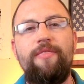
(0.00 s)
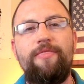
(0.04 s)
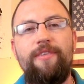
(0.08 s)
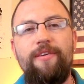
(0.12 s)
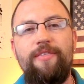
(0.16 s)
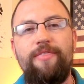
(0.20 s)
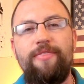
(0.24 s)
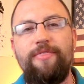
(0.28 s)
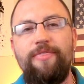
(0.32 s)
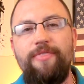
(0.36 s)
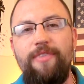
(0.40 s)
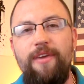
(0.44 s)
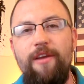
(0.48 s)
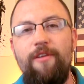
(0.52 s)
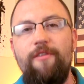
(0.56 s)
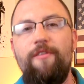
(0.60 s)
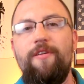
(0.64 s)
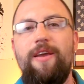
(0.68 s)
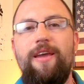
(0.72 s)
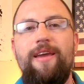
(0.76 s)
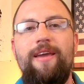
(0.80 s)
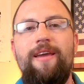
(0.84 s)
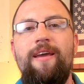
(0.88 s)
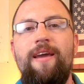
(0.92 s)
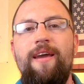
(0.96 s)
The
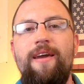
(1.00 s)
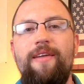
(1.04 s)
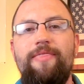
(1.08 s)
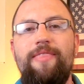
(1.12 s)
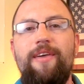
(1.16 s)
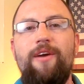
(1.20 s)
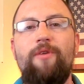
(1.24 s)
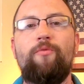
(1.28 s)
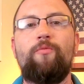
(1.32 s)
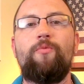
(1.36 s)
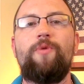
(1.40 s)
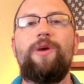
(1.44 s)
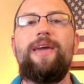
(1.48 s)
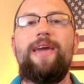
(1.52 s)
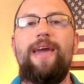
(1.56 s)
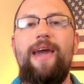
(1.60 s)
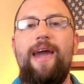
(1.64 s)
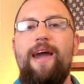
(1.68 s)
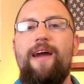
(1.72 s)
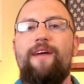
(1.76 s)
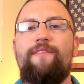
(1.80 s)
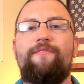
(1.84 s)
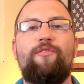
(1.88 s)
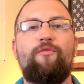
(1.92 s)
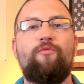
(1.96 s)
theory that we
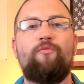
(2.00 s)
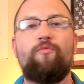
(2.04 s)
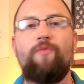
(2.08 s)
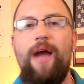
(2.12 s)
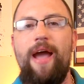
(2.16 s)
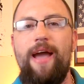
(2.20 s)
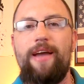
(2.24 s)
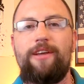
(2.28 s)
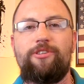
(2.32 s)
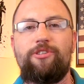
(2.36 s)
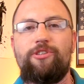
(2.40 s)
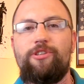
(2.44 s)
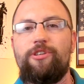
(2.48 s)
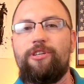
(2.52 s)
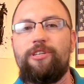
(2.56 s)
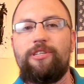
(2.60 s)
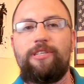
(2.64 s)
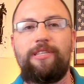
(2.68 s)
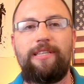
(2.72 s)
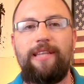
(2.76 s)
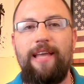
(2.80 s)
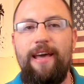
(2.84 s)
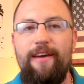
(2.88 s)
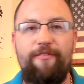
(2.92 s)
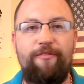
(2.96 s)
have a
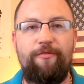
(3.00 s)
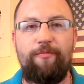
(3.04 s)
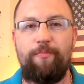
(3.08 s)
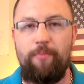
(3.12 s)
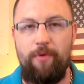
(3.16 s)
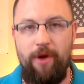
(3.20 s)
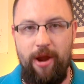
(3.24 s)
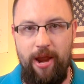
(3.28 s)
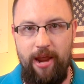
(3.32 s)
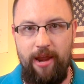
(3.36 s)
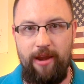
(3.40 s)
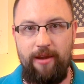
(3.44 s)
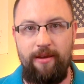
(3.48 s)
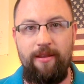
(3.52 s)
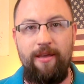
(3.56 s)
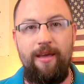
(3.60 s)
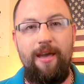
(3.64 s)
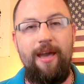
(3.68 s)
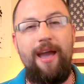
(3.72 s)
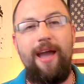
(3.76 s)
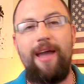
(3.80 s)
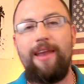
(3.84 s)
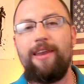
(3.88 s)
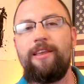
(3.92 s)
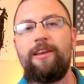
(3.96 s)
rational left brain
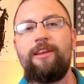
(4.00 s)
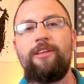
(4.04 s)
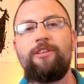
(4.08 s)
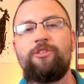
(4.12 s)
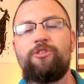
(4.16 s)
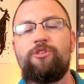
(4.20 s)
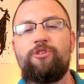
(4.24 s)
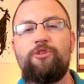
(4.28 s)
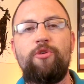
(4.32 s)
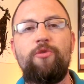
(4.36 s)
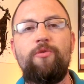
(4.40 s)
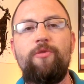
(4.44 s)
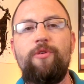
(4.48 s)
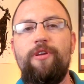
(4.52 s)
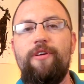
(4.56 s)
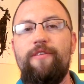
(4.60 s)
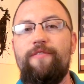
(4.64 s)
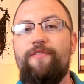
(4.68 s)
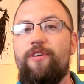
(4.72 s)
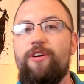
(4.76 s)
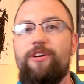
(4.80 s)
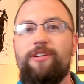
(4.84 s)
and an intuitive